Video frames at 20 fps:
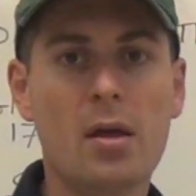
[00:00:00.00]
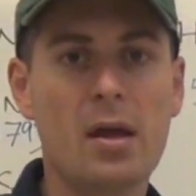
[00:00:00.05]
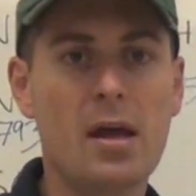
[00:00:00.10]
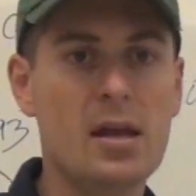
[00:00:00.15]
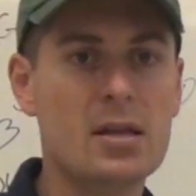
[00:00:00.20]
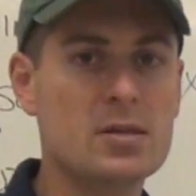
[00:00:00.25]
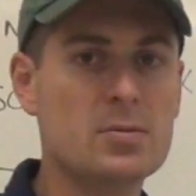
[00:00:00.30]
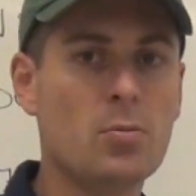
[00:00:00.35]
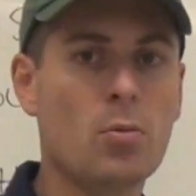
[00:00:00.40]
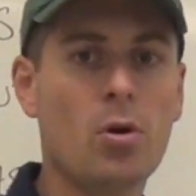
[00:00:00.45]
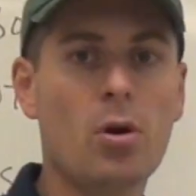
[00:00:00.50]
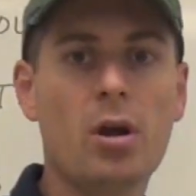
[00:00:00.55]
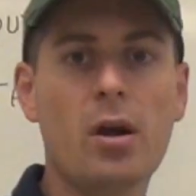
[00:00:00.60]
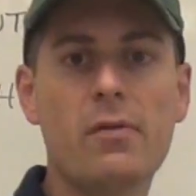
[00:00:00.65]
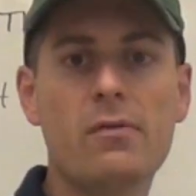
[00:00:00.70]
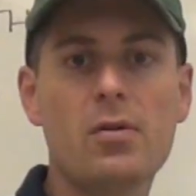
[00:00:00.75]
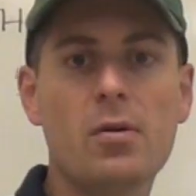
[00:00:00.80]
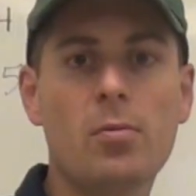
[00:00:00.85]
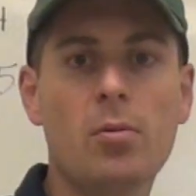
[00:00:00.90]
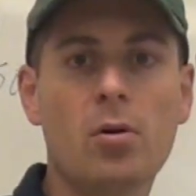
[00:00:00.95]
It's more
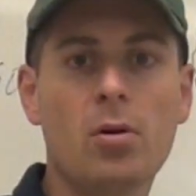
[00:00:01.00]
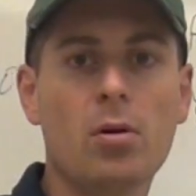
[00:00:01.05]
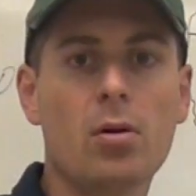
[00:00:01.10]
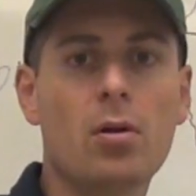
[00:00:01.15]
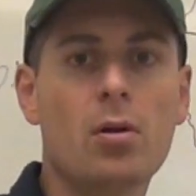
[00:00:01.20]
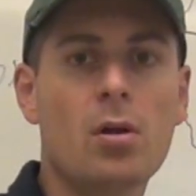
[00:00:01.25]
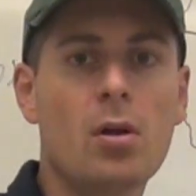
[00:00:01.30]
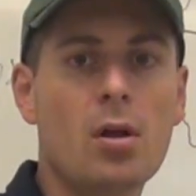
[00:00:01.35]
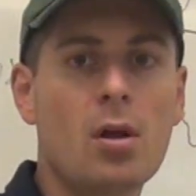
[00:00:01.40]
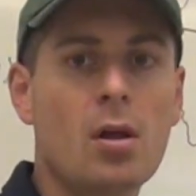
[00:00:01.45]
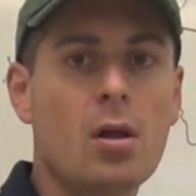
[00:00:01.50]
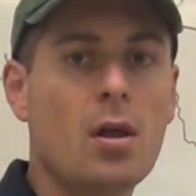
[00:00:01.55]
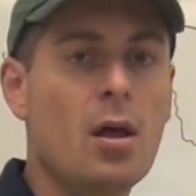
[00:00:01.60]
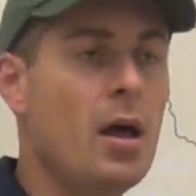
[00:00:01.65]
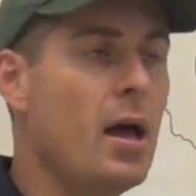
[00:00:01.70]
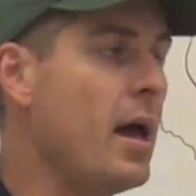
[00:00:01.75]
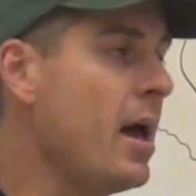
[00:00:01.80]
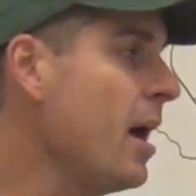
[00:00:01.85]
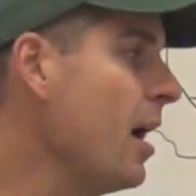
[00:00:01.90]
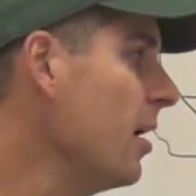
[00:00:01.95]
comfortable.
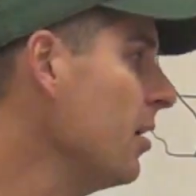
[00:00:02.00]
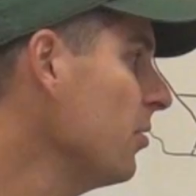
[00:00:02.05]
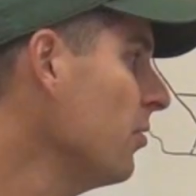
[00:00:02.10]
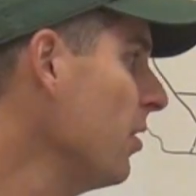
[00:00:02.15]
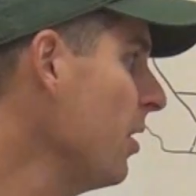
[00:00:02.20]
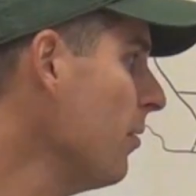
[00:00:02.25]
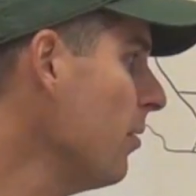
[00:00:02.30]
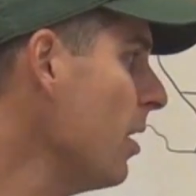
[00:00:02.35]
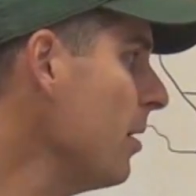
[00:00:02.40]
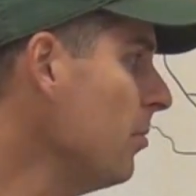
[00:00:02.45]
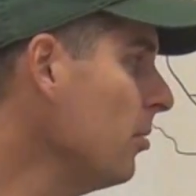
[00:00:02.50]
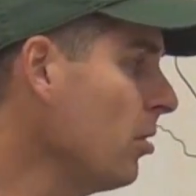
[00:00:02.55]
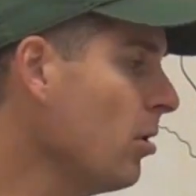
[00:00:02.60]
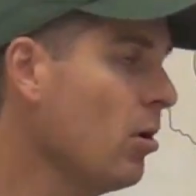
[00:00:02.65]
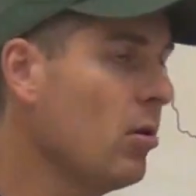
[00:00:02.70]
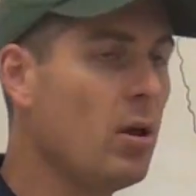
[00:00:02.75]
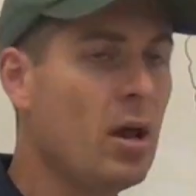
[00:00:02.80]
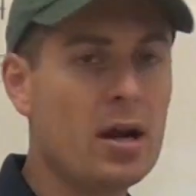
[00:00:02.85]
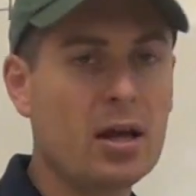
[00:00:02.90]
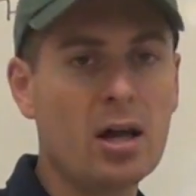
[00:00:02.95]
And they were able to
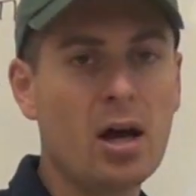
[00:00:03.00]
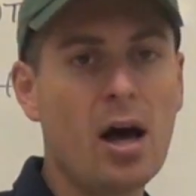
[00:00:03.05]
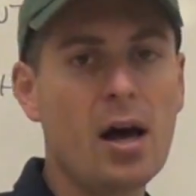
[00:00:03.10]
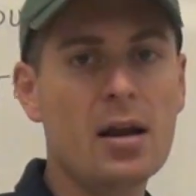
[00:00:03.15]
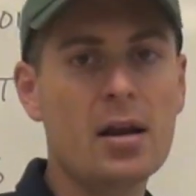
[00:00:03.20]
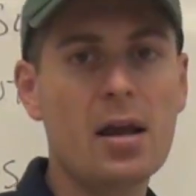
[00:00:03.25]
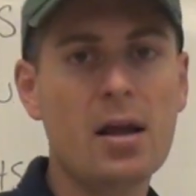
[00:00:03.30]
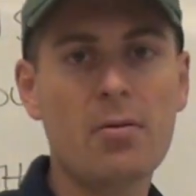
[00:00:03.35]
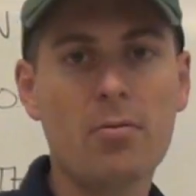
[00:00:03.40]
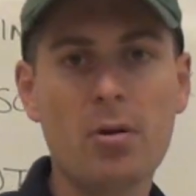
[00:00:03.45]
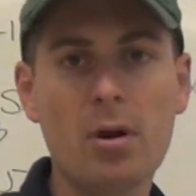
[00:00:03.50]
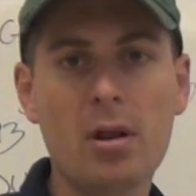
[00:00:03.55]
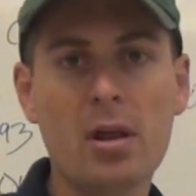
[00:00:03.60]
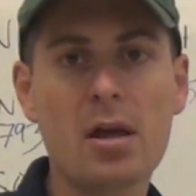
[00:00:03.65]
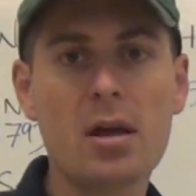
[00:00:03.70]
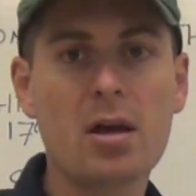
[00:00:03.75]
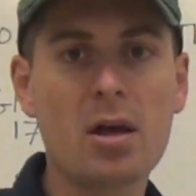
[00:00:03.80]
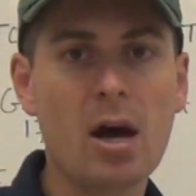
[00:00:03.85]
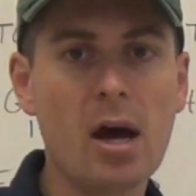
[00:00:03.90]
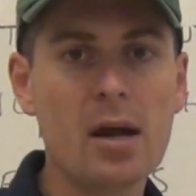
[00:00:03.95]
grow a lot of cotton, and
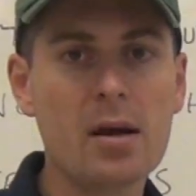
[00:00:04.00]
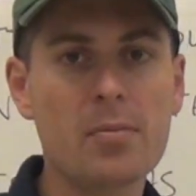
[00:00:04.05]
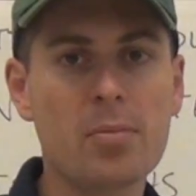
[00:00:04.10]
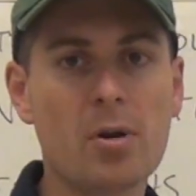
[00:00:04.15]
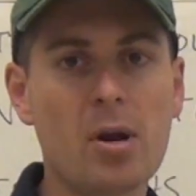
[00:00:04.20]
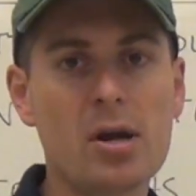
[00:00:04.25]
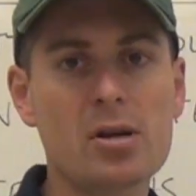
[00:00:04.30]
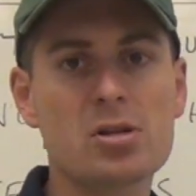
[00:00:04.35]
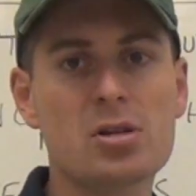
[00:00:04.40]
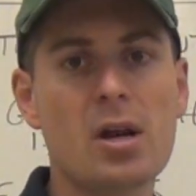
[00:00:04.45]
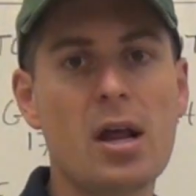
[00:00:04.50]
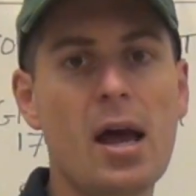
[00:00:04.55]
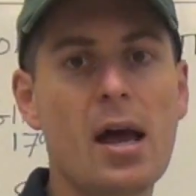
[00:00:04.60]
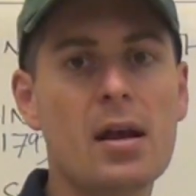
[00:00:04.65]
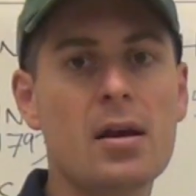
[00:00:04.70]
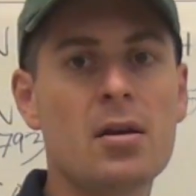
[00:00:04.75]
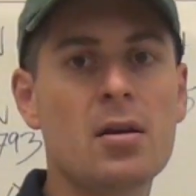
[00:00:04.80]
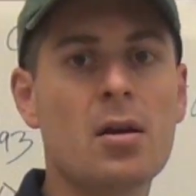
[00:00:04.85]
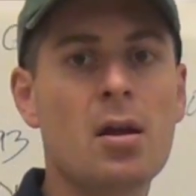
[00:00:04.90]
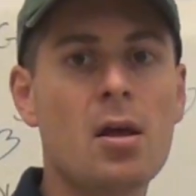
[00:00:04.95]
really cotton production
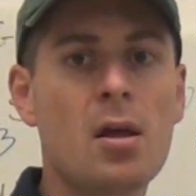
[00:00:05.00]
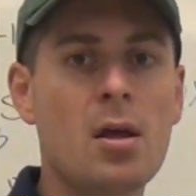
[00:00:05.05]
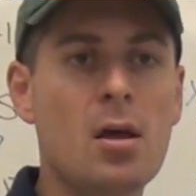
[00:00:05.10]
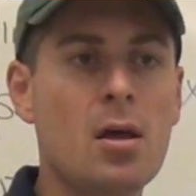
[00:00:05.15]
hadn't